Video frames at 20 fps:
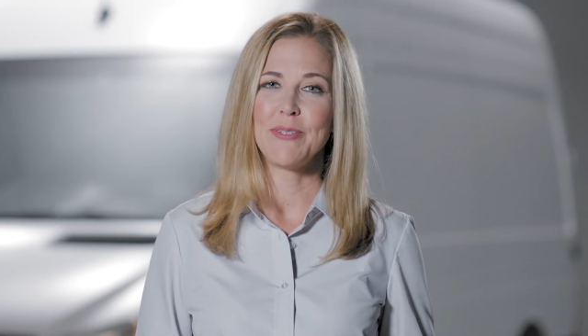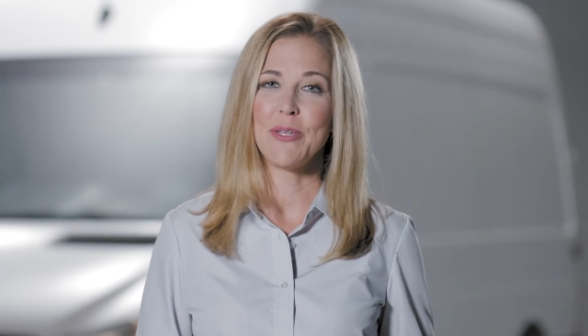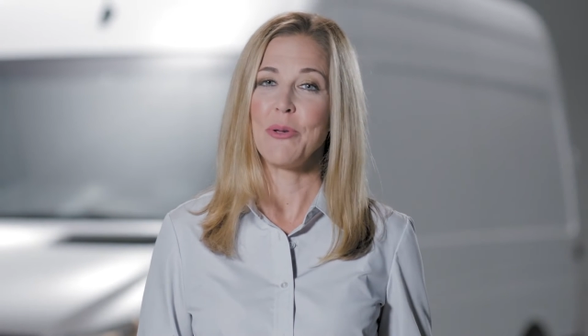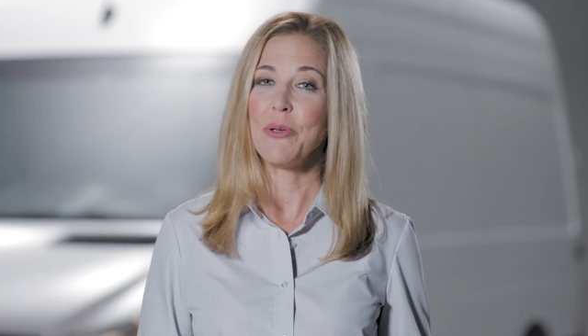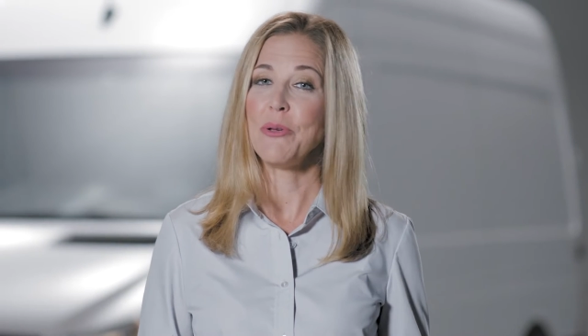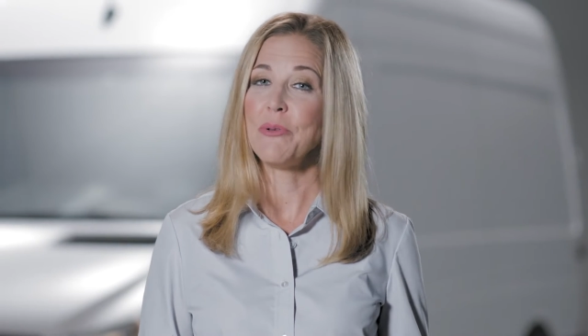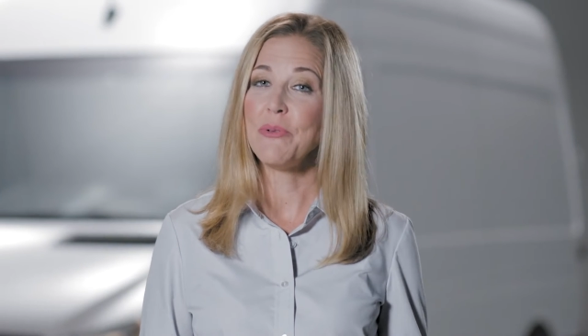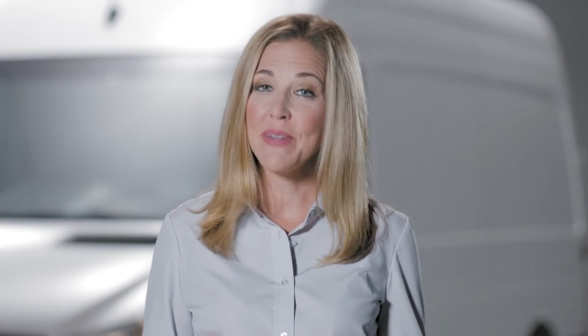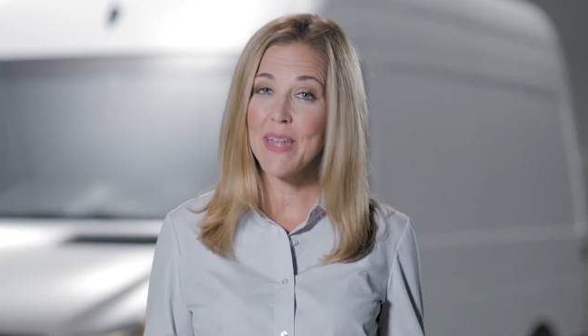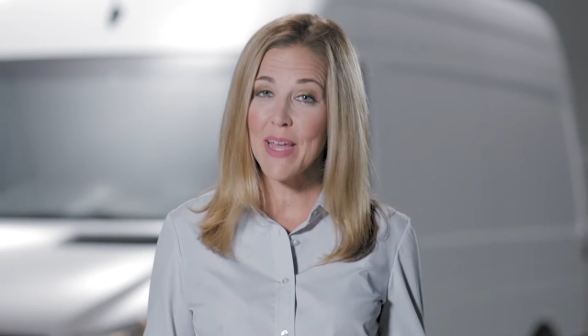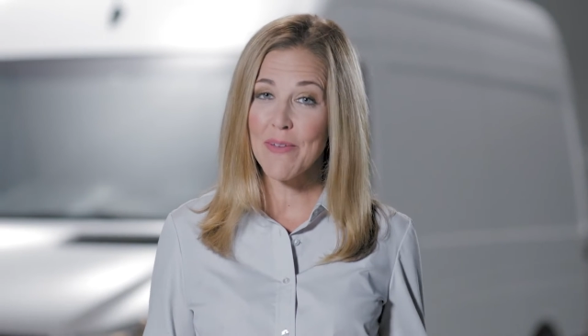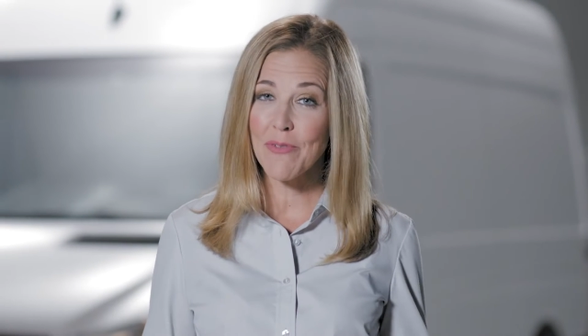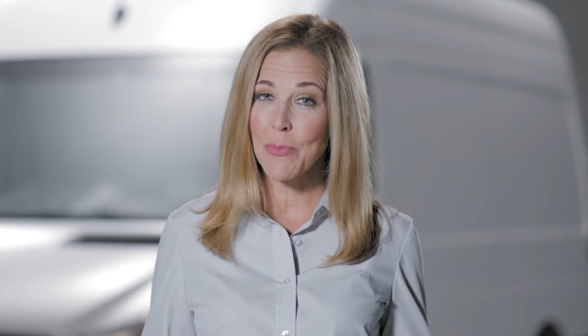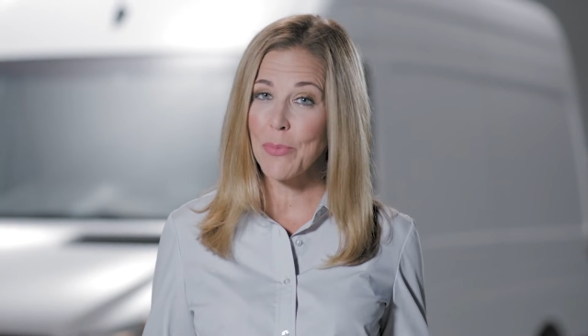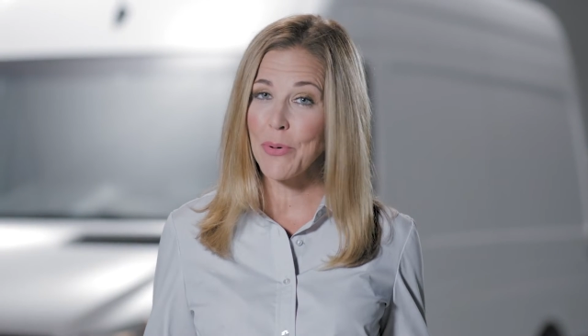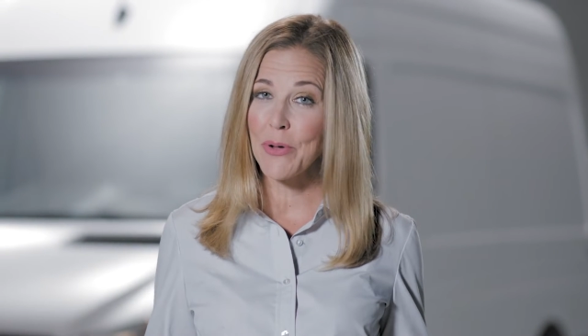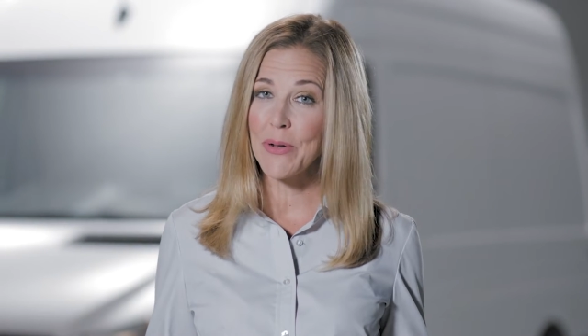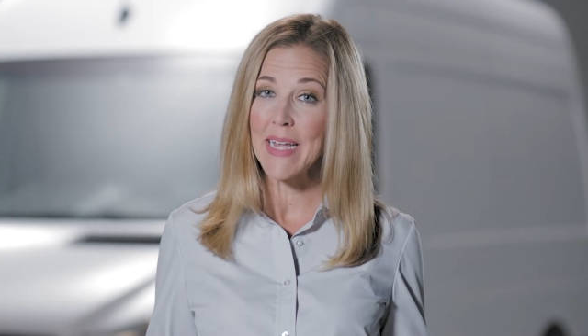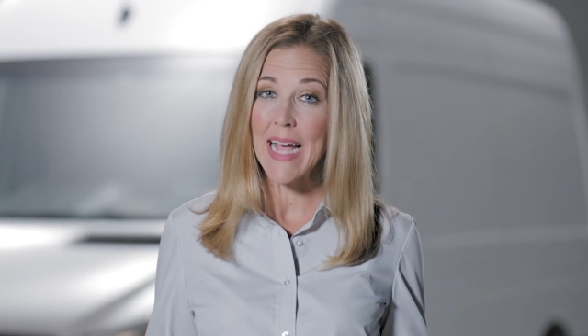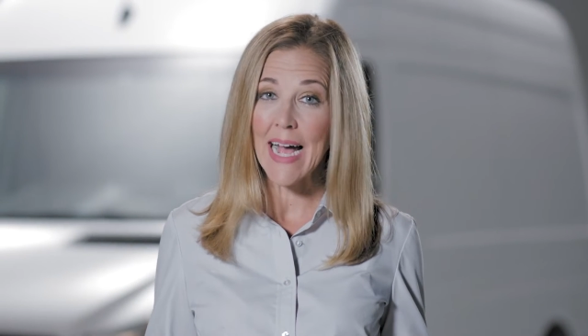so you'd
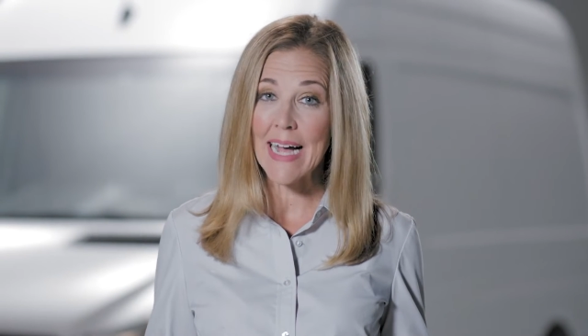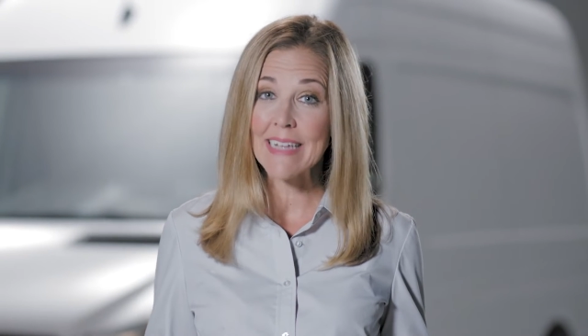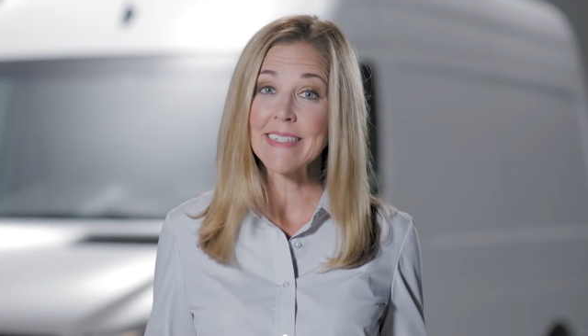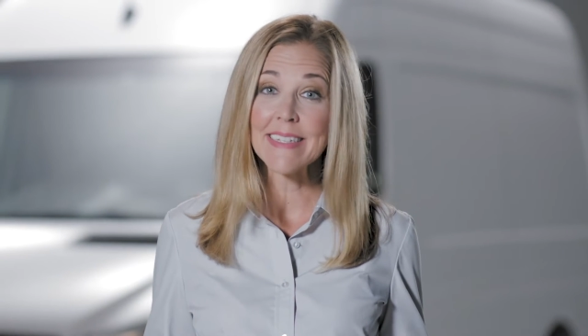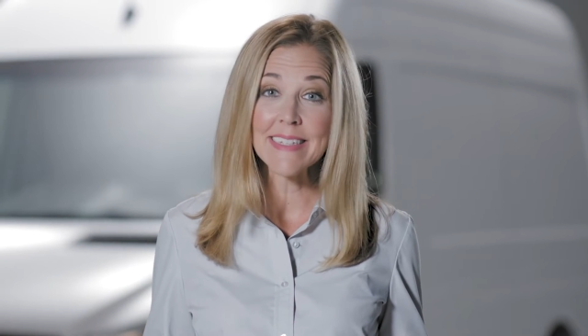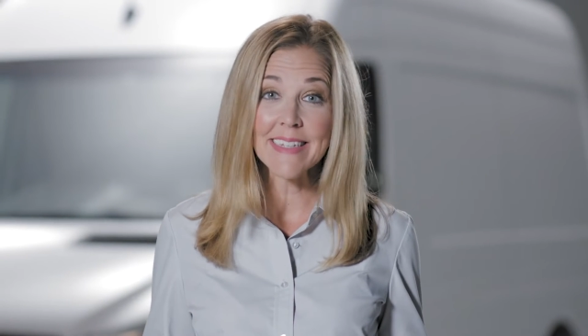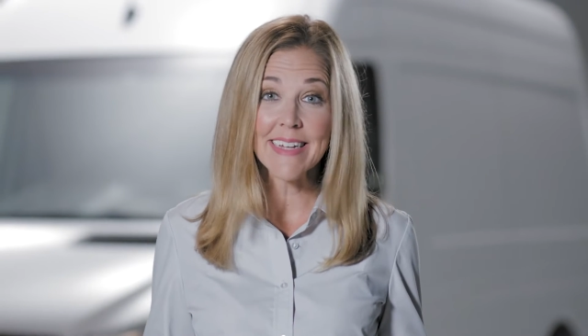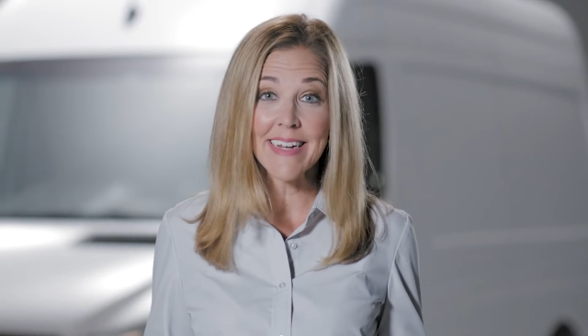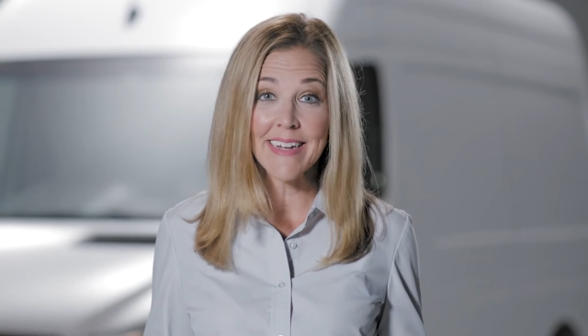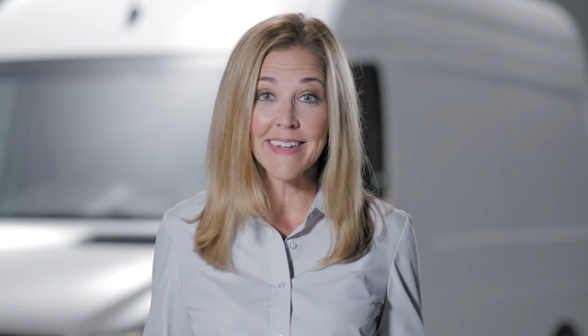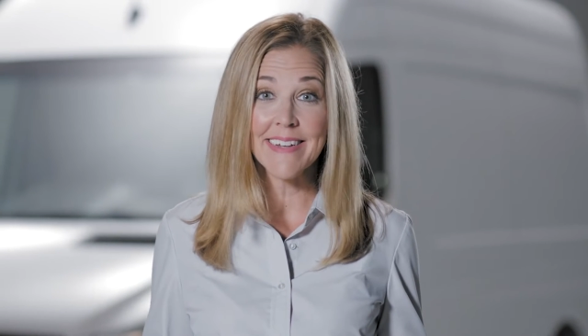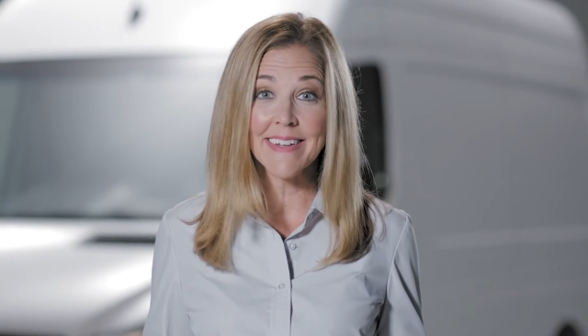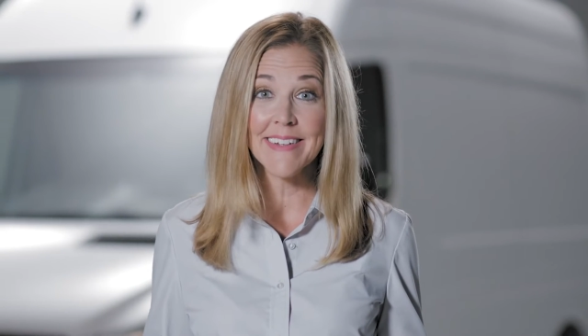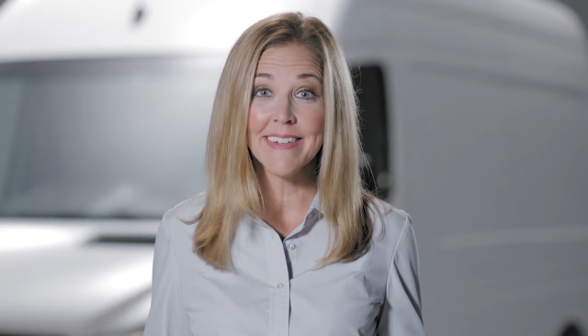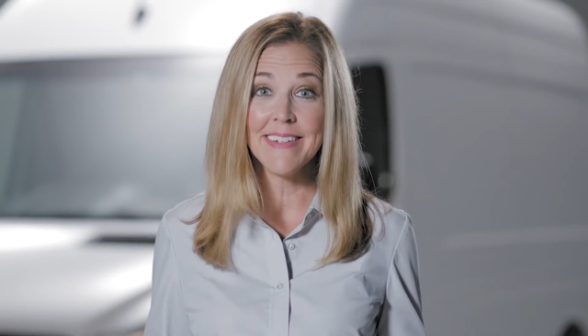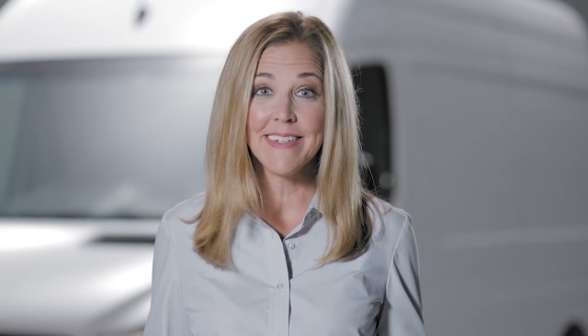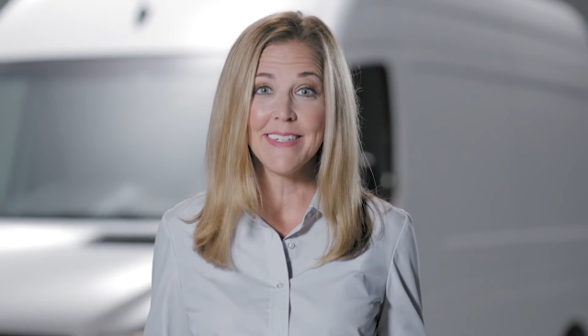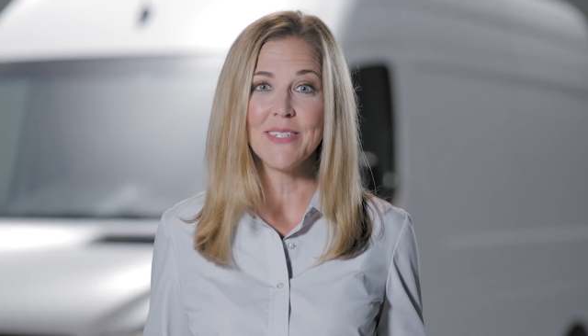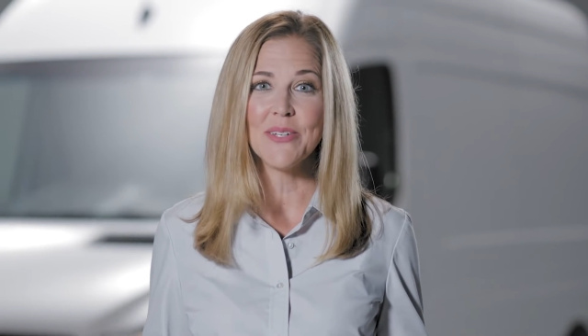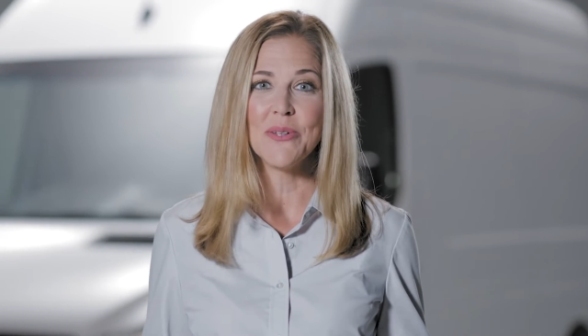never put gasoline
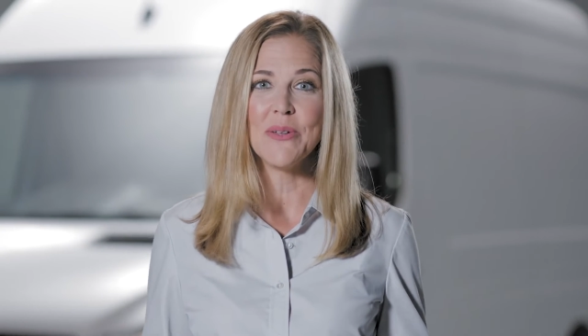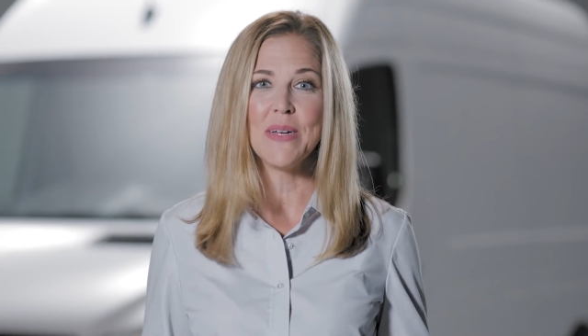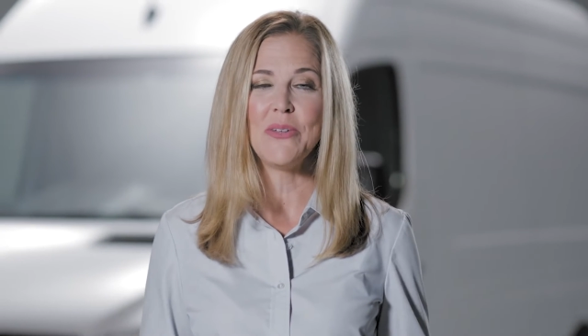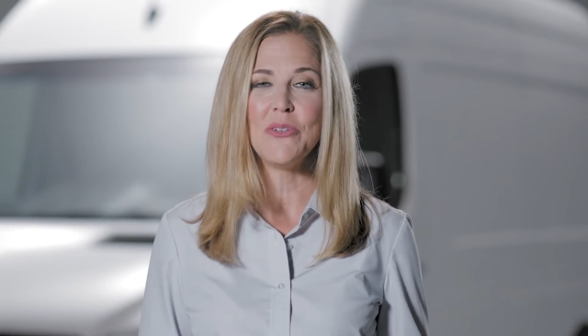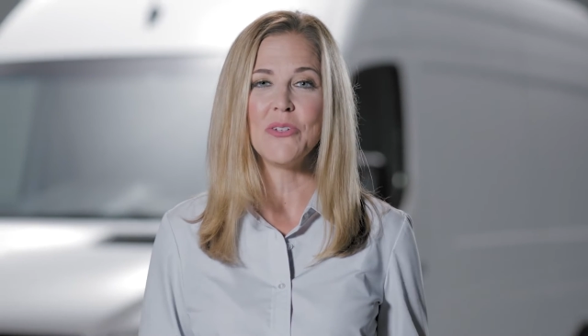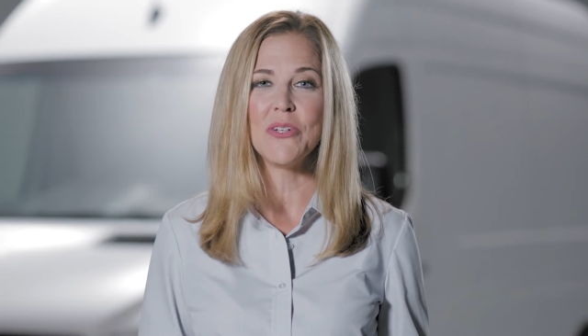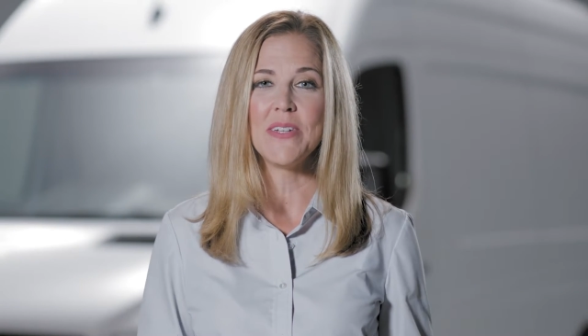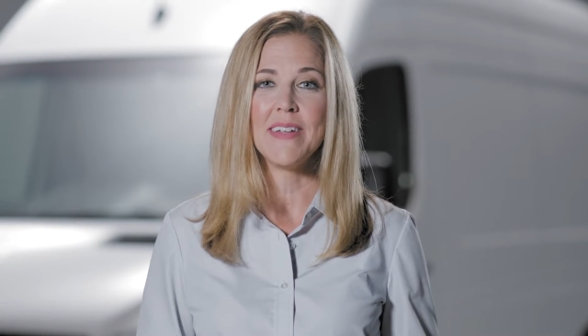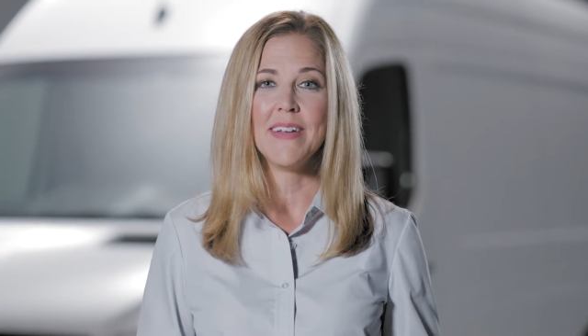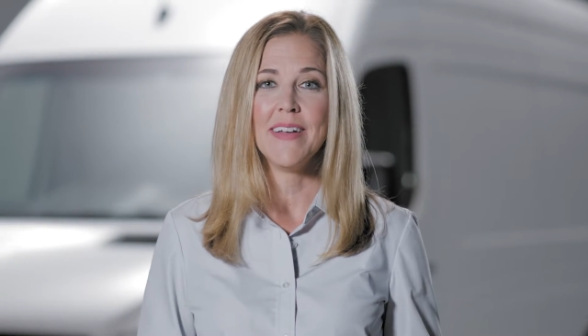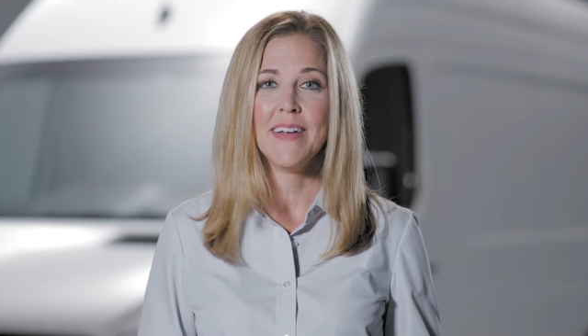in a diesel engine.